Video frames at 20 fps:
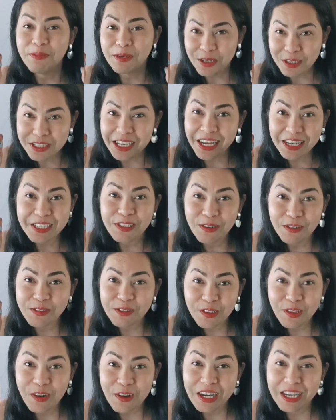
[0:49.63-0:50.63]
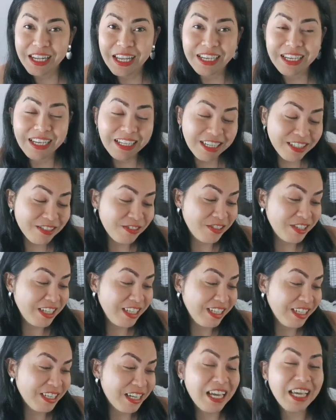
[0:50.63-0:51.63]
because I don't know and I cannot
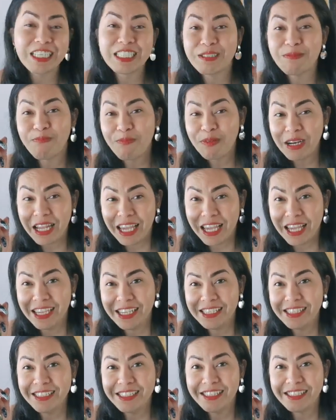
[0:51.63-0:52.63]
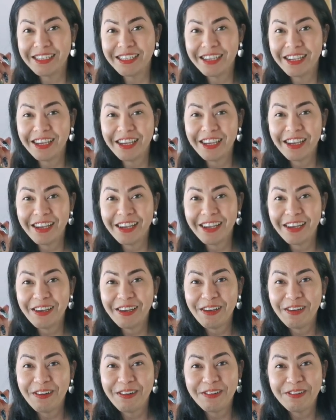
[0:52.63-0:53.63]
really explain
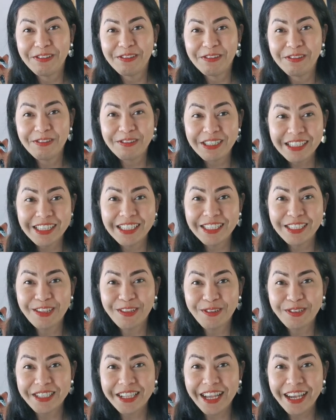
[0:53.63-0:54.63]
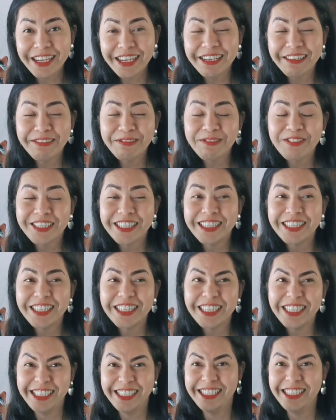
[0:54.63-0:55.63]
what this looks like and what
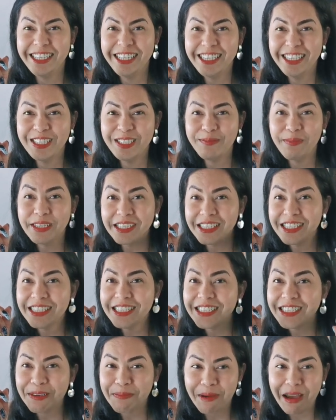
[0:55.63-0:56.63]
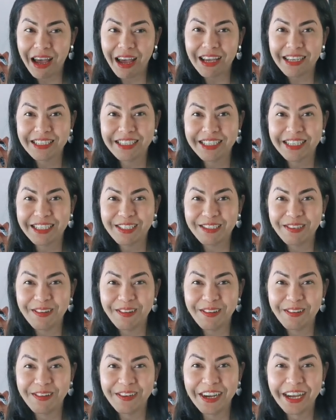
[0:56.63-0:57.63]
is this. But this is a mask,
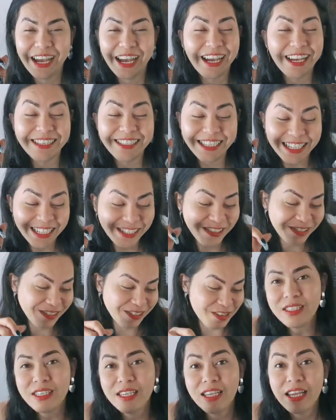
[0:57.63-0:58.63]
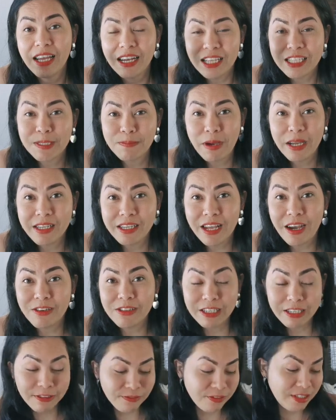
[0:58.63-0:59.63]
so I really don't know. Let's find it
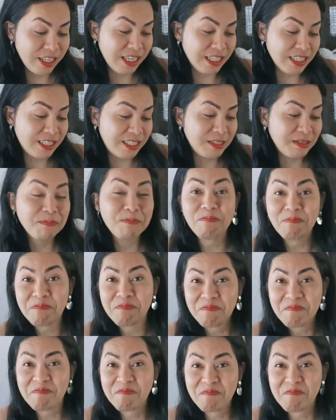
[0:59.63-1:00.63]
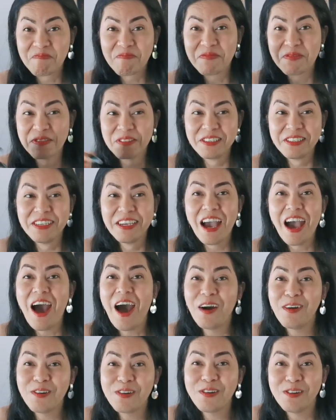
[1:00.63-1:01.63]
out. If this,
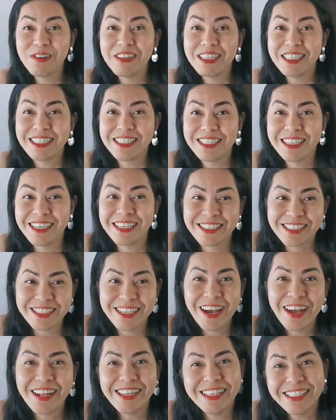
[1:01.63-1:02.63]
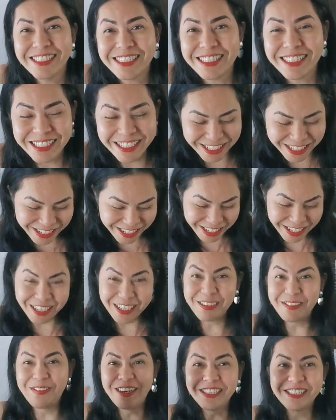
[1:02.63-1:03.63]
how cool is this? Let's see.
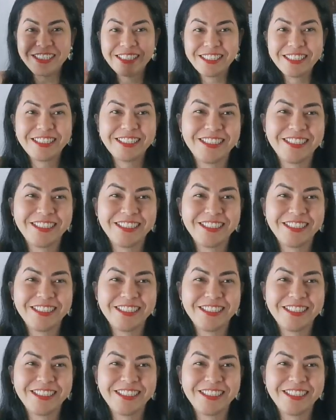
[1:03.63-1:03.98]
Come on.